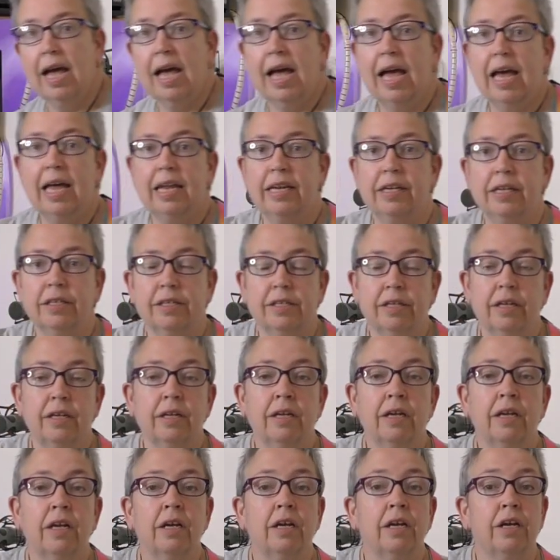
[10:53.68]
and
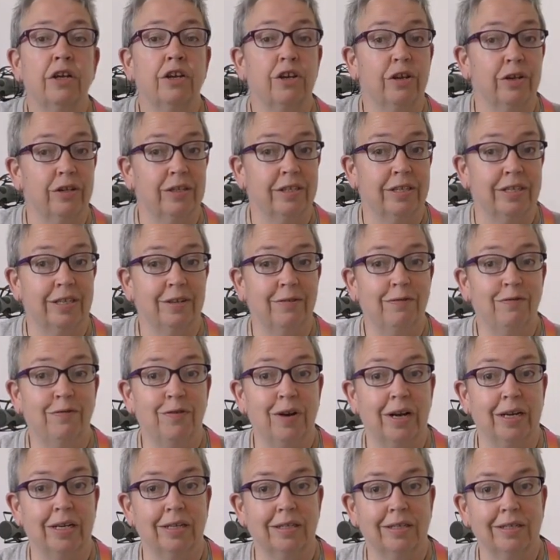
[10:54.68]
here's the
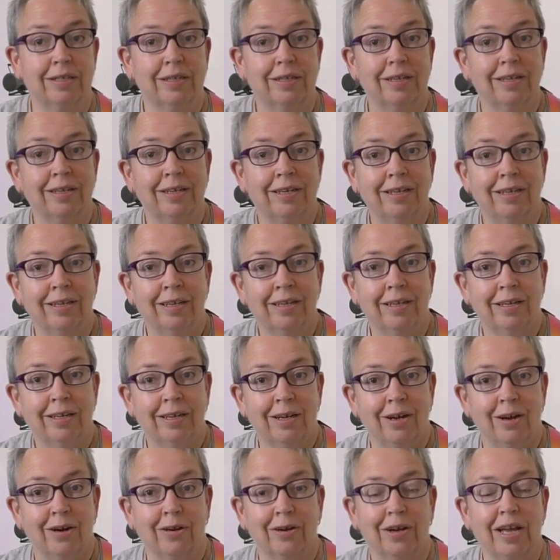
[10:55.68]
difference.
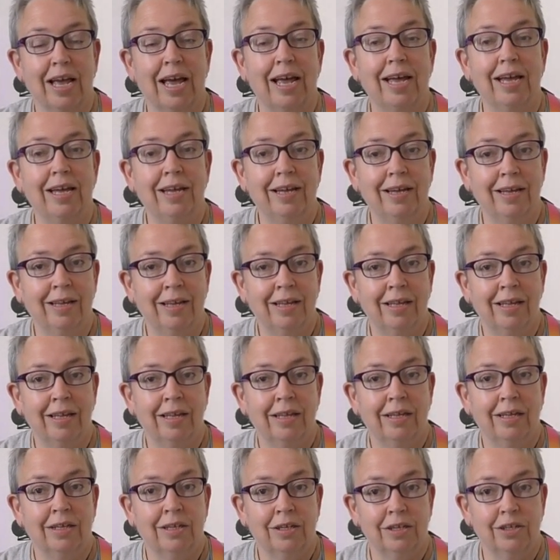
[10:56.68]
Okay,
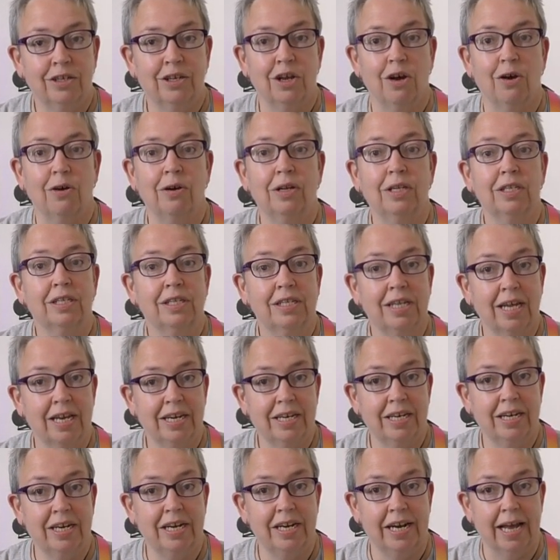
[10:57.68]
so
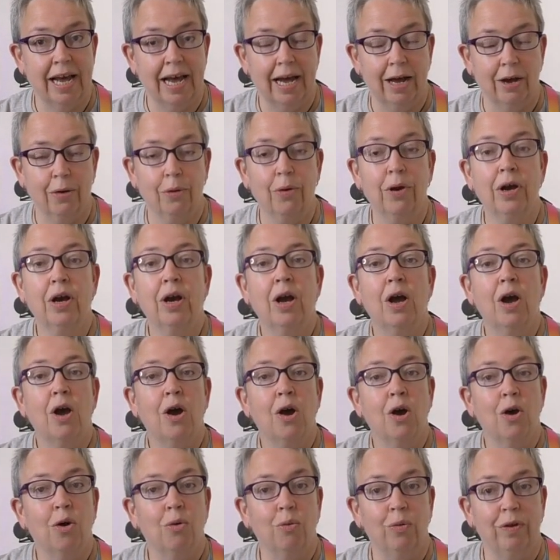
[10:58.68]
suddenly now
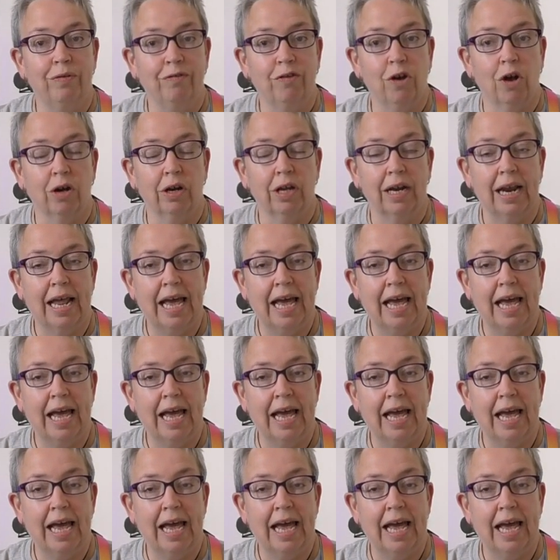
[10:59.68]
we've gone